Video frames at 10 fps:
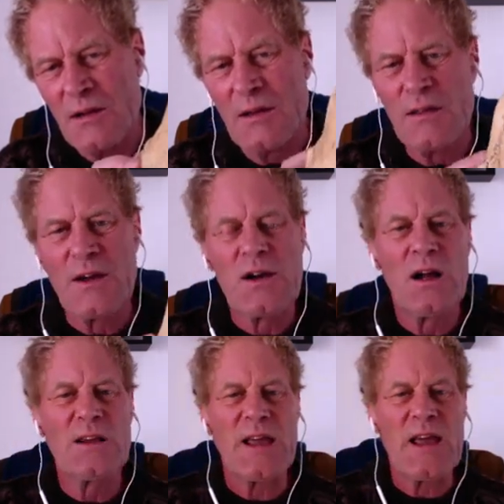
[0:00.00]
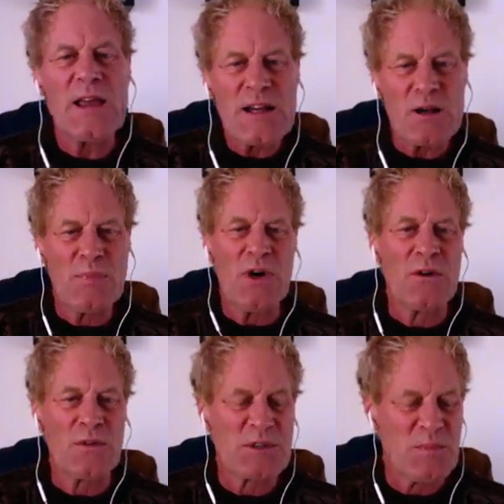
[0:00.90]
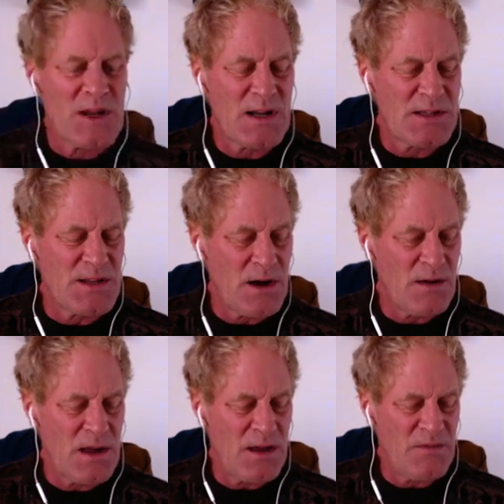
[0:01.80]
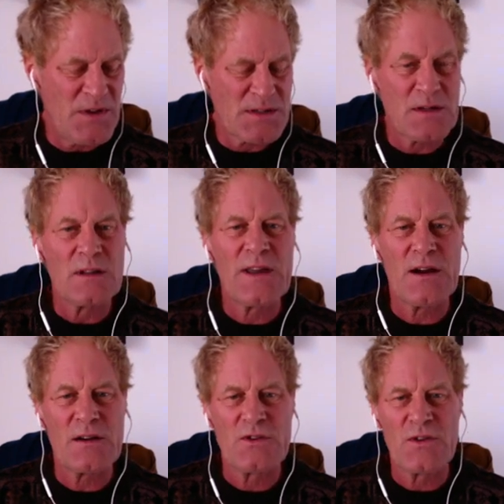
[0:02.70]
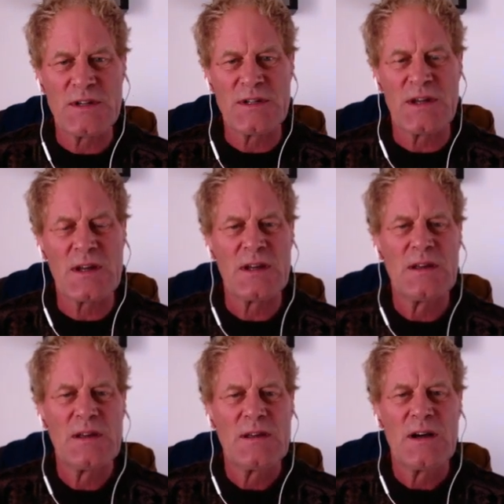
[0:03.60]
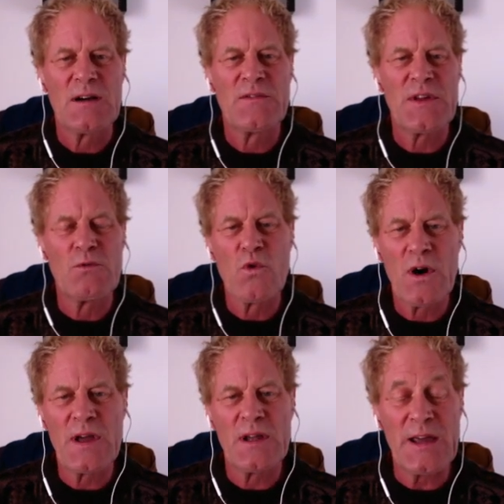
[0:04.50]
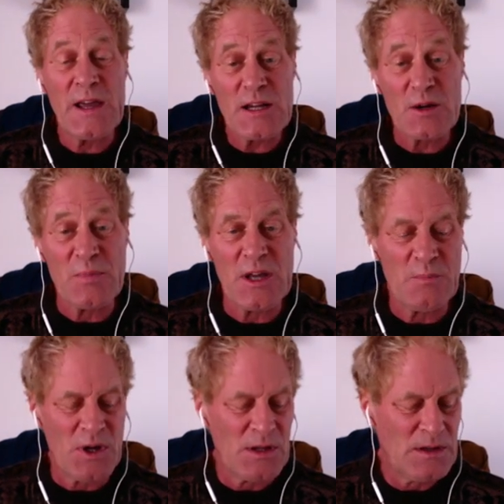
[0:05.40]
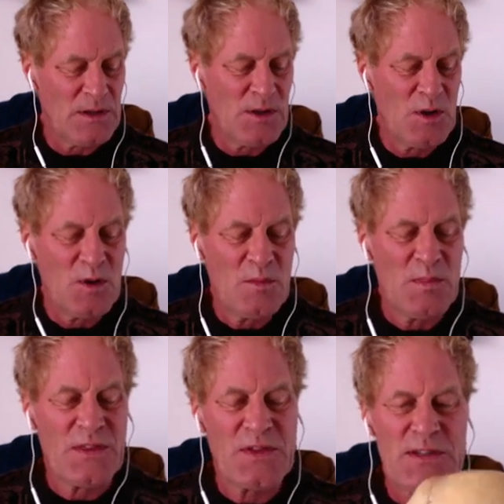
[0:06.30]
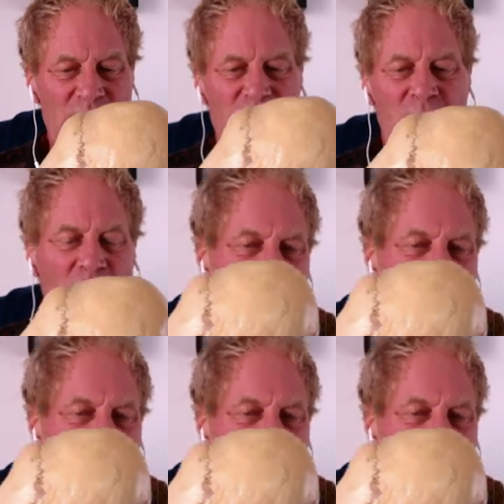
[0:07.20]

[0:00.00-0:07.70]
They're called Inca bones because they're a physical characteristic of the royal Inca people. But this is a